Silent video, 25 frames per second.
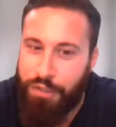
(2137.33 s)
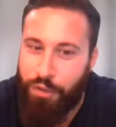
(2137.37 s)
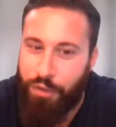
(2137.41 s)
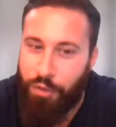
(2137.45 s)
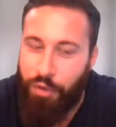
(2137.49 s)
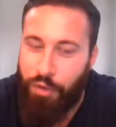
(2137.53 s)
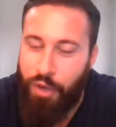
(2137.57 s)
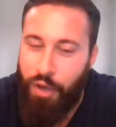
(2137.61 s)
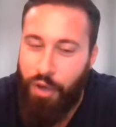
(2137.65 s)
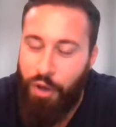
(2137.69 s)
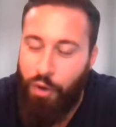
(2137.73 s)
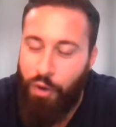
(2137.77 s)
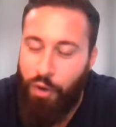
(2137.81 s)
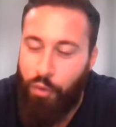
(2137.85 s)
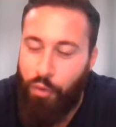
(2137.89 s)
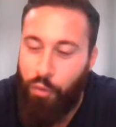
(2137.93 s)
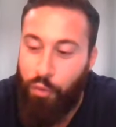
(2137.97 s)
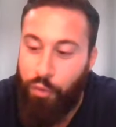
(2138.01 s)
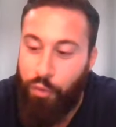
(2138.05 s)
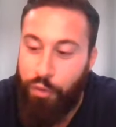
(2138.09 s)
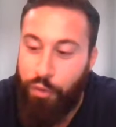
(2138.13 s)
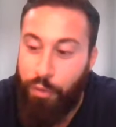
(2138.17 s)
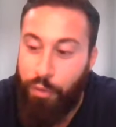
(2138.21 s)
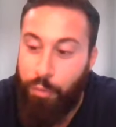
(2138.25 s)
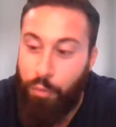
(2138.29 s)
So
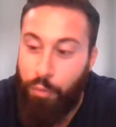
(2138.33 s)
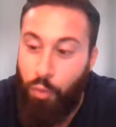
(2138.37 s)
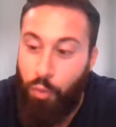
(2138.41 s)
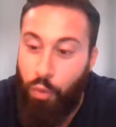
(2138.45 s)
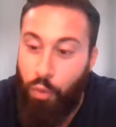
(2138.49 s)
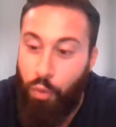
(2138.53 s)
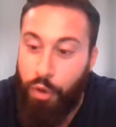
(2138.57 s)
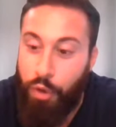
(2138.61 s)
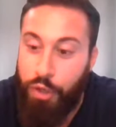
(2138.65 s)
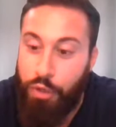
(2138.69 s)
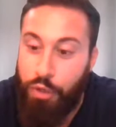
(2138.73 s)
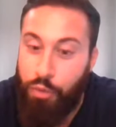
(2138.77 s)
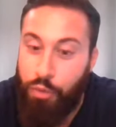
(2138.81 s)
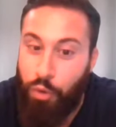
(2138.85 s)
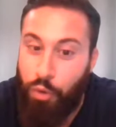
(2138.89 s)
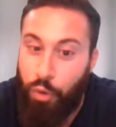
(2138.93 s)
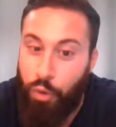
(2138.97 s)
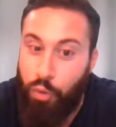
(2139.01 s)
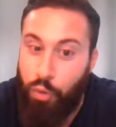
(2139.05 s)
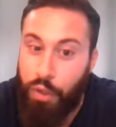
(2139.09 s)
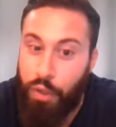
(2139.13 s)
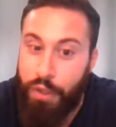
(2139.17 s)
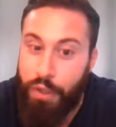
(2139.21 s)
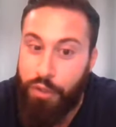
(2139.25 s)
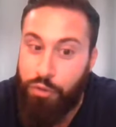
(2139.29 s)
the more you
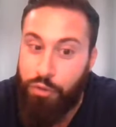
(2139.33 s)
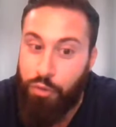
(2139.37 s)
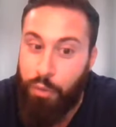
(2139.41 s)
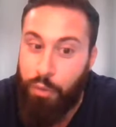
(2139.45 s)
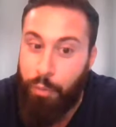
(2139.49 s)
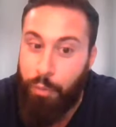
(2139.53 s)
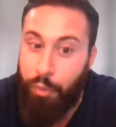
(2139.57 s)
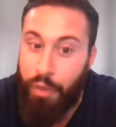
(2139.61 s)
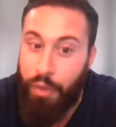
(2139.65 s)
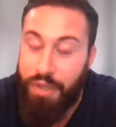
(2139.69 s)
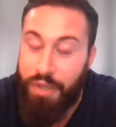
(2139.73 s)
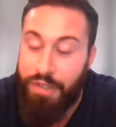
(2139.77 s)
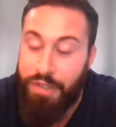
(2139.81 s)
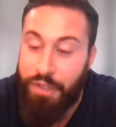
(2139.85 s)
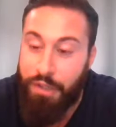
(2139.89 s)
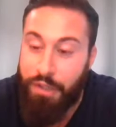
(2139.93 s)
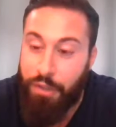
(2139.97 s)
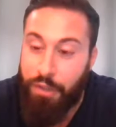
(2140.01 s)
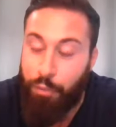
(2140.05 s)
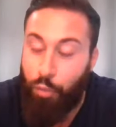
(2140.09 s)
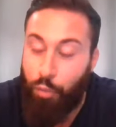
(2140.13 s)
are willing to embrace it,